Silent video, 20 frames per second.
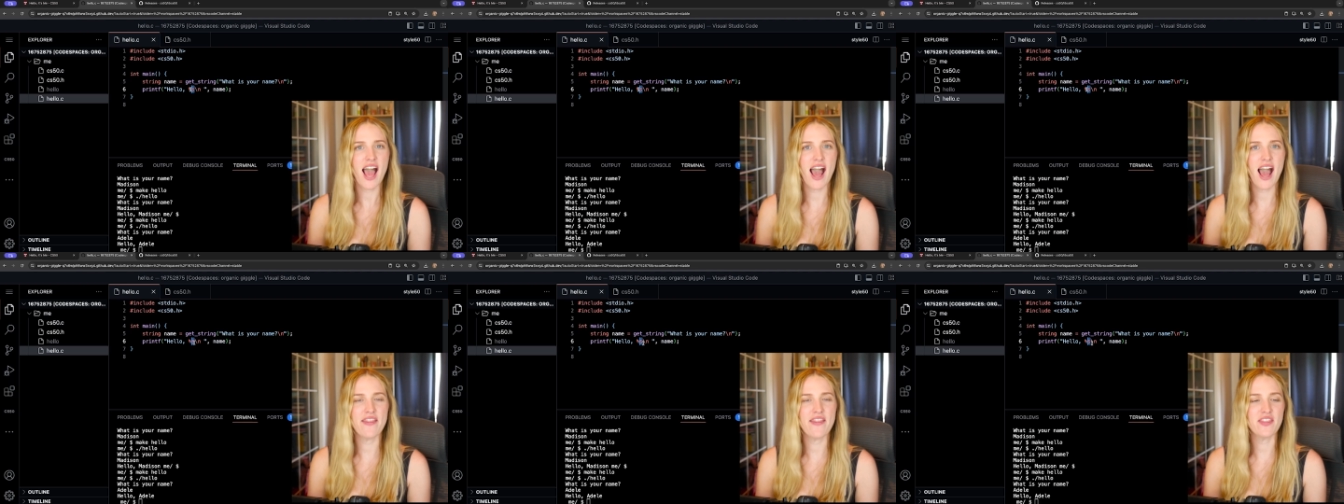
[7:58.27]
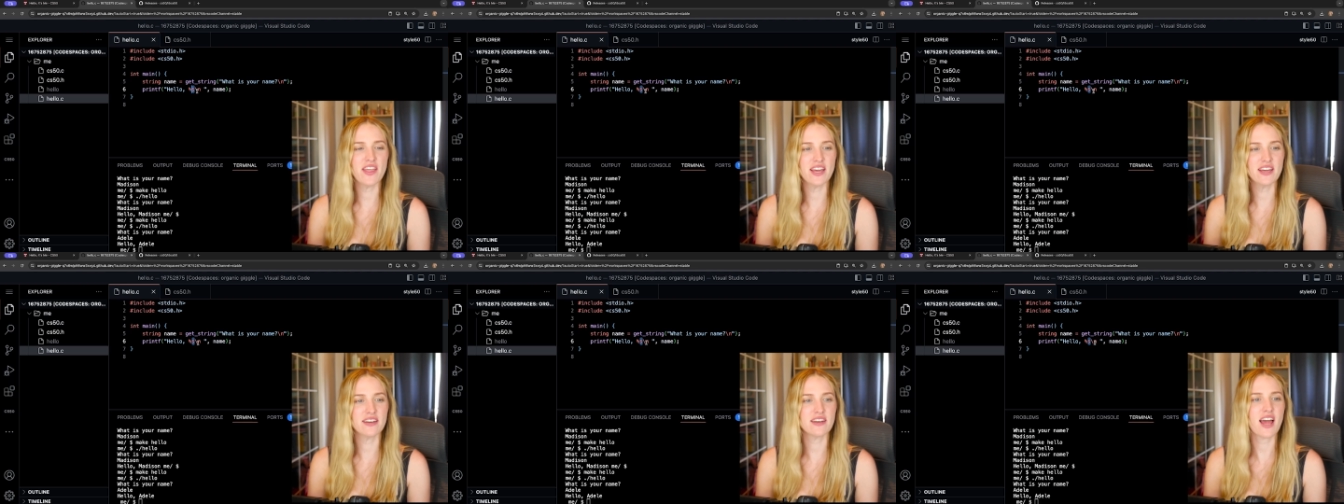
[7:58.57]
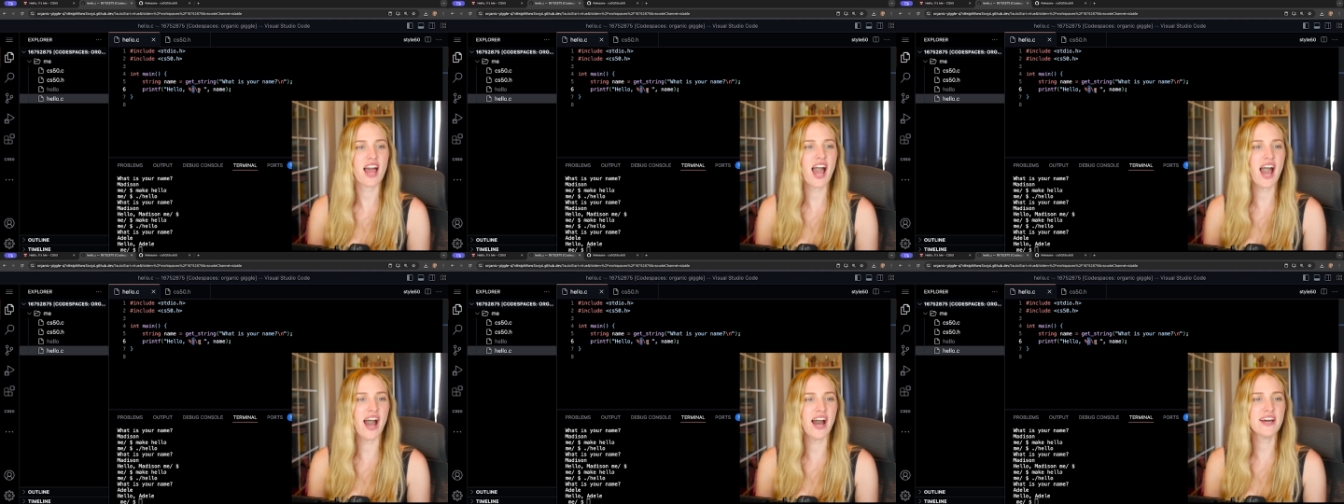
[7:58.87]
and then
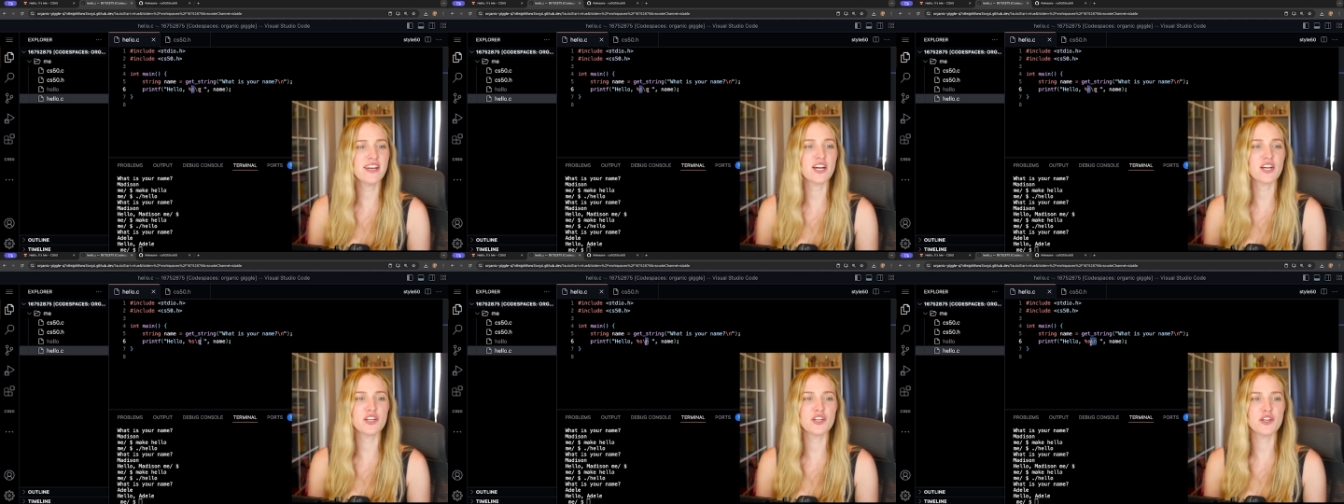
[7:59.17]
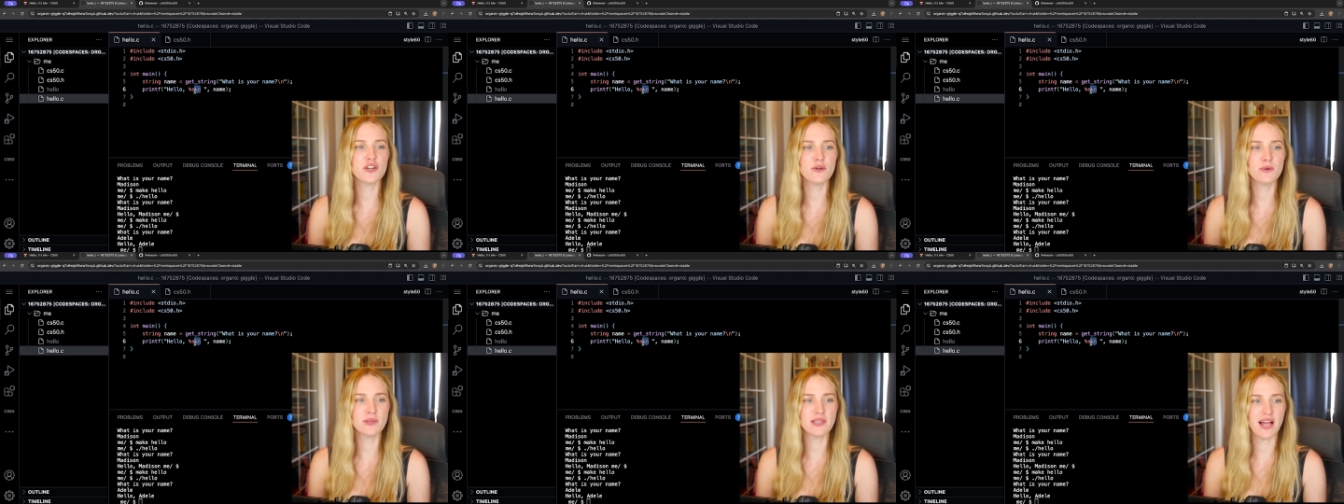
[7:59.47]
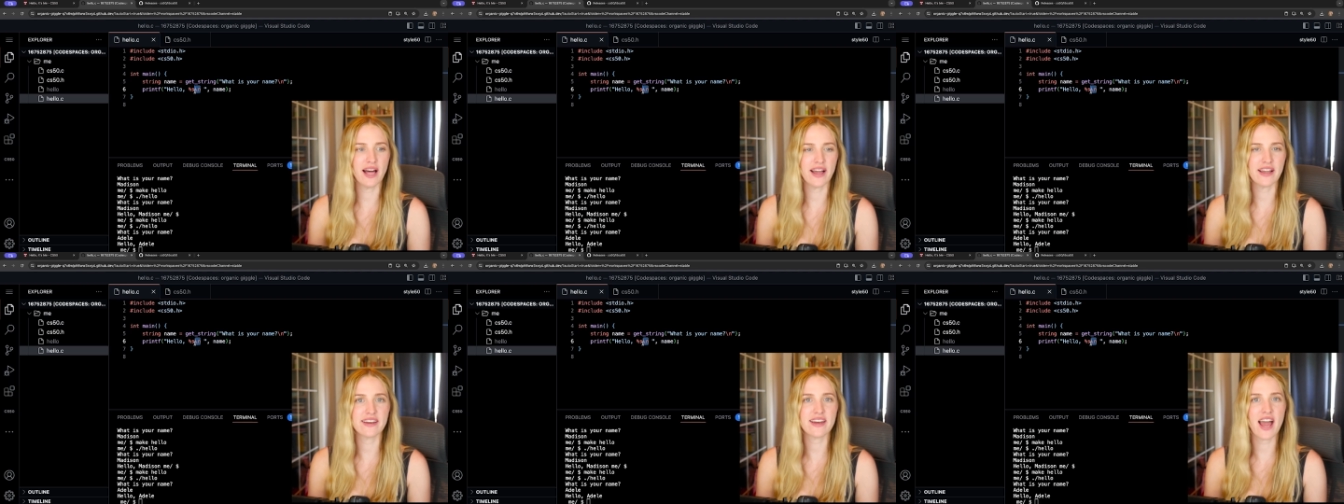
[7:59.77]
add a new
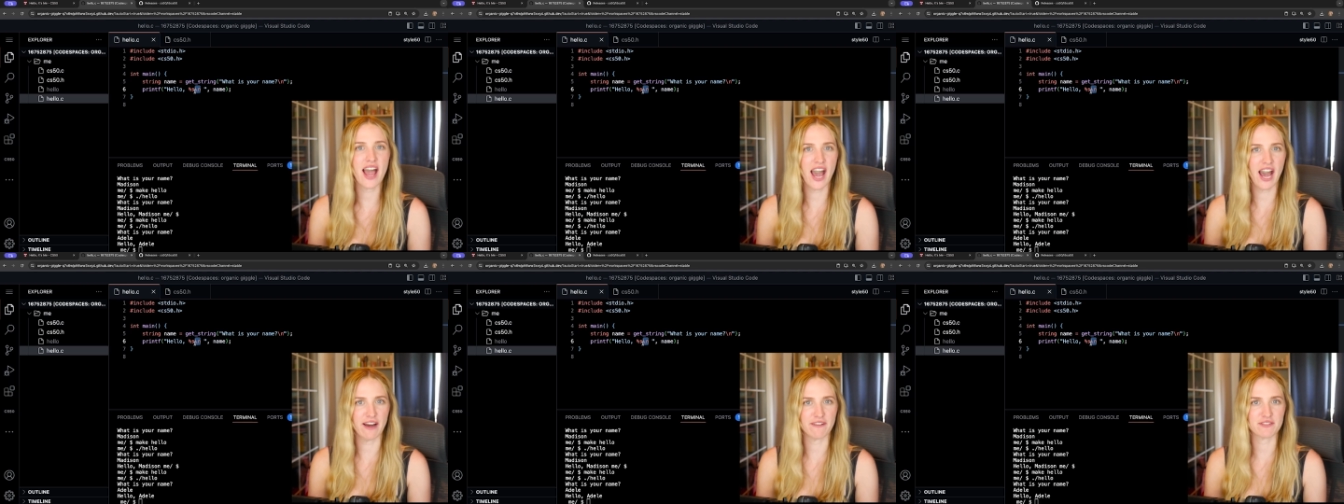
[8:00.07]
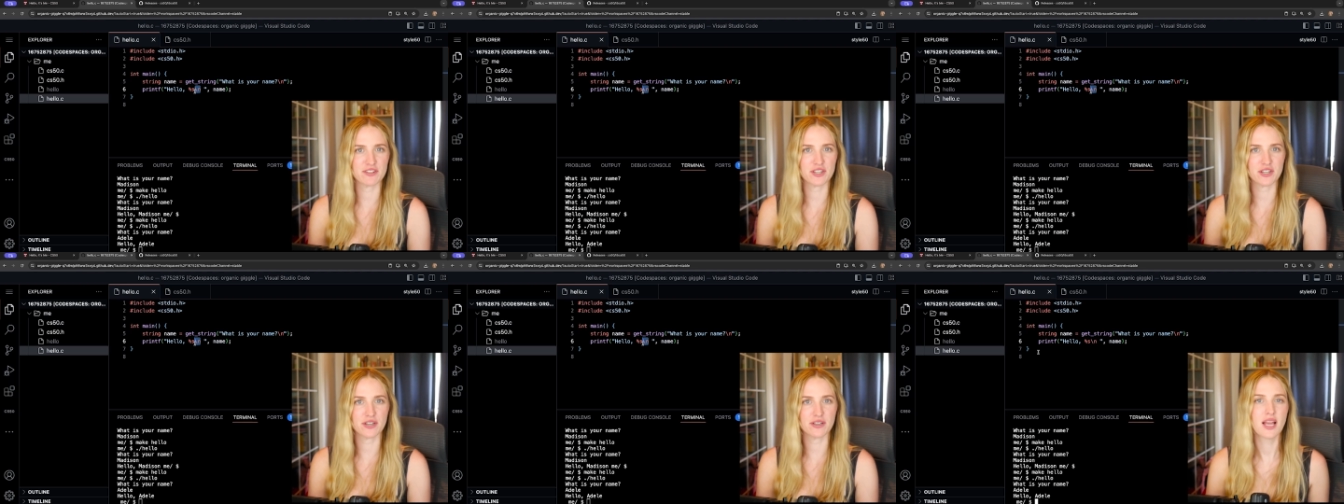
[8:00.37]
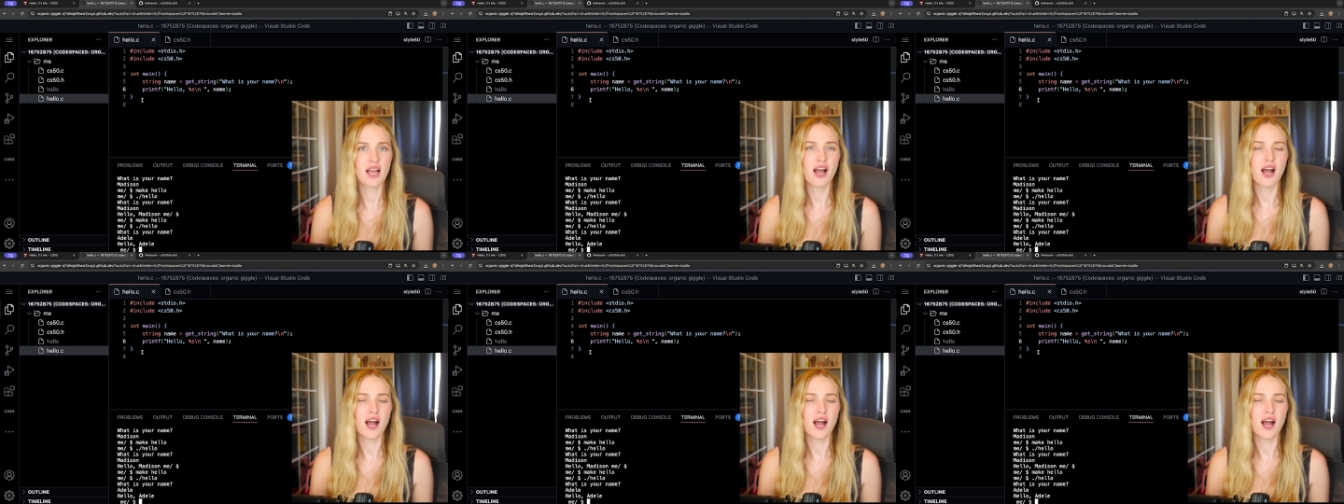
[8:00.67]
line after.